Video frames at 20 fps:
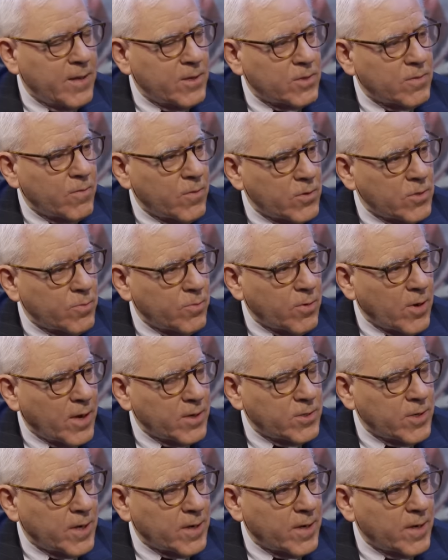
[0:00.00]
his first
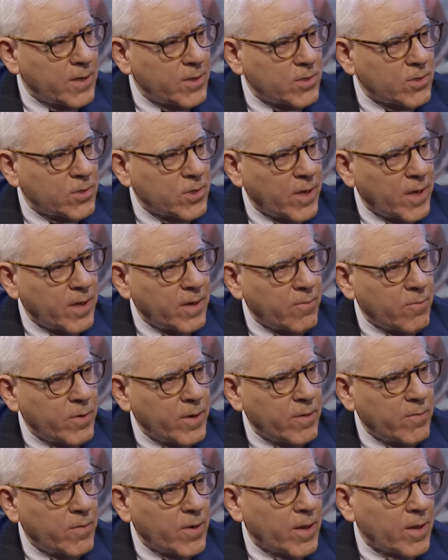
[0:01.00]
project is a
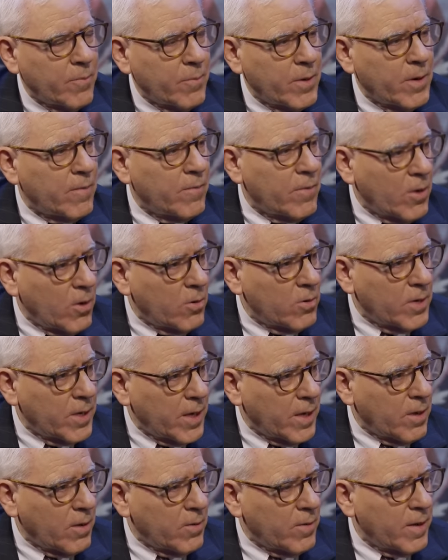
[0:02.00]
redevelopment of a
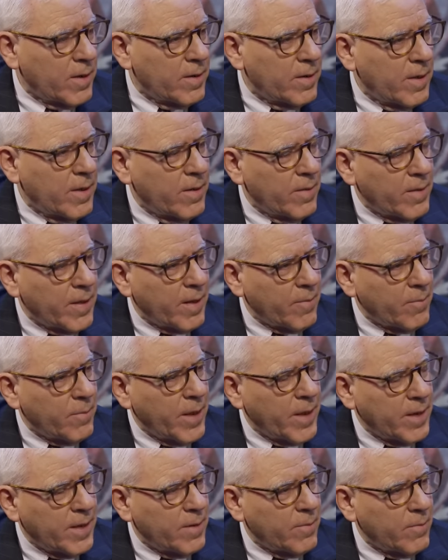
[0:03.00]
hotel. And mm-hmm. that
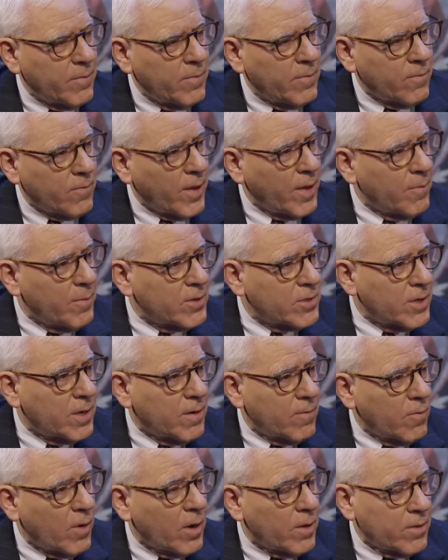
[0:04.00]
made him famous at a
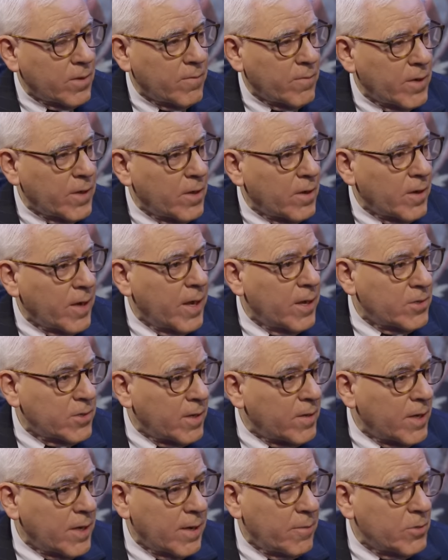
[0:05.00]
relatively young age. I
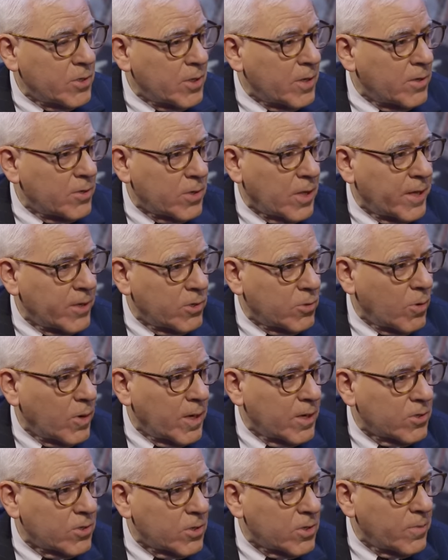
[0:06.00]
think he was in his late
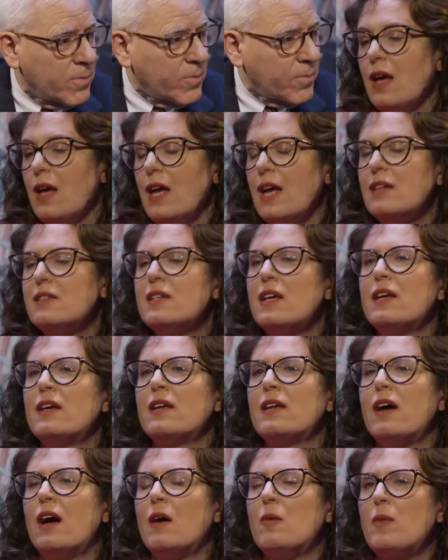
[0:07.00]
20s. It
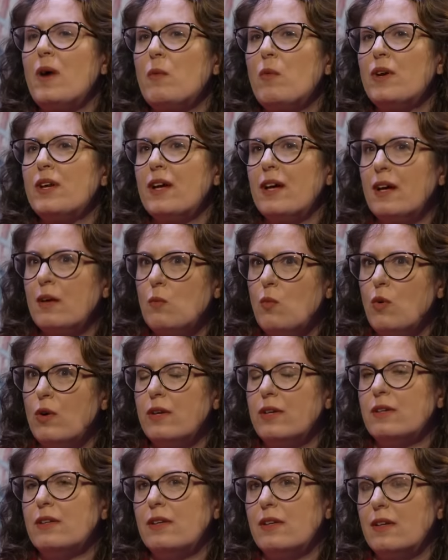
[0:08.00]
did. Um, I want to add
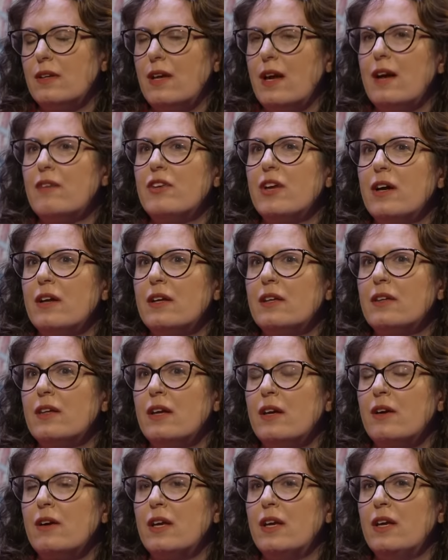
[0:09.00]
one caveat in
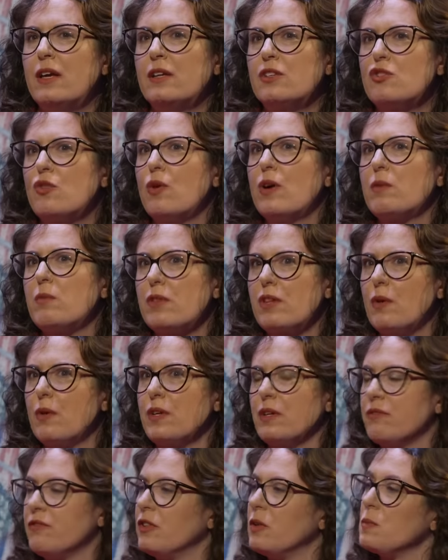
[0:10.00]
there. He had toyed with
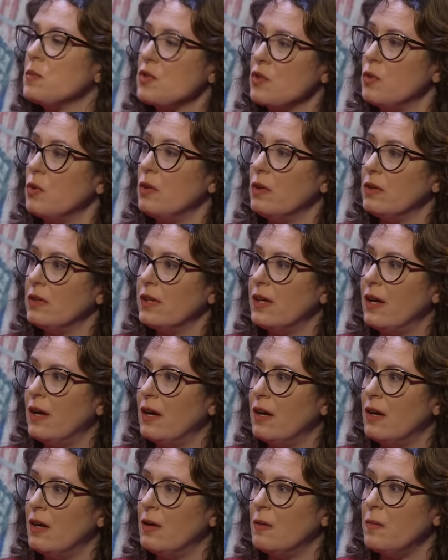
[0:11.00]
going to film school
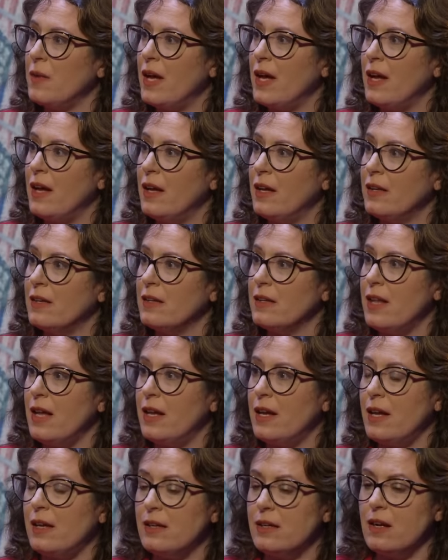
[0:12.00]
um, and
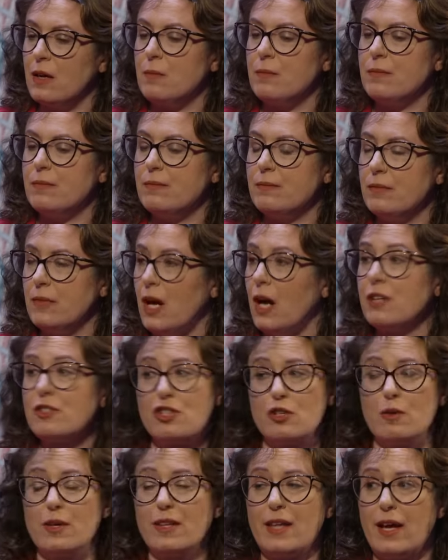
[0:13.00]
then ended up not
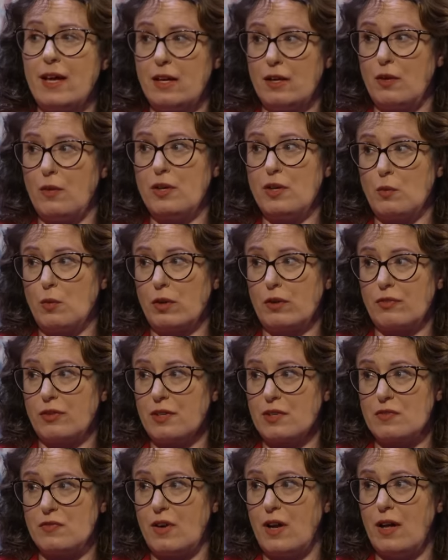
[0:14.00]
doing that and going to work for
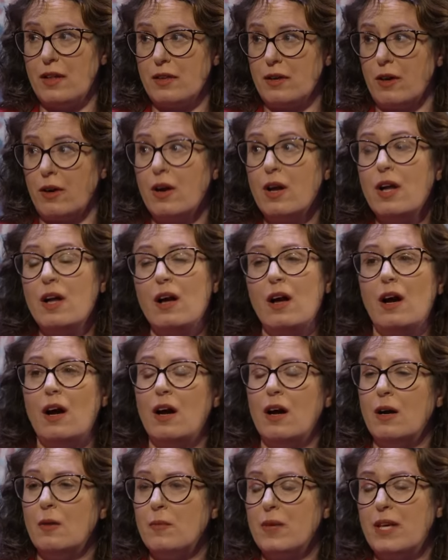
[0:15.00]
his father,
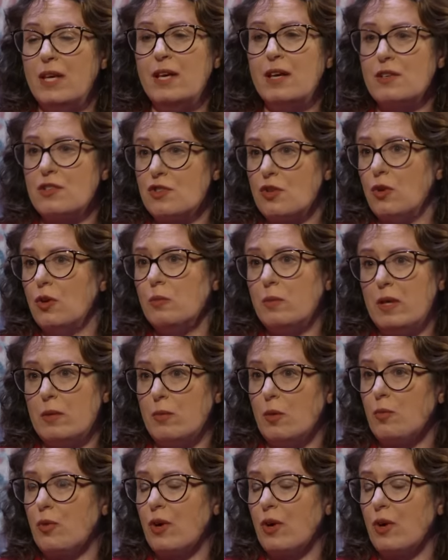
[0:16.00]
um, he has told people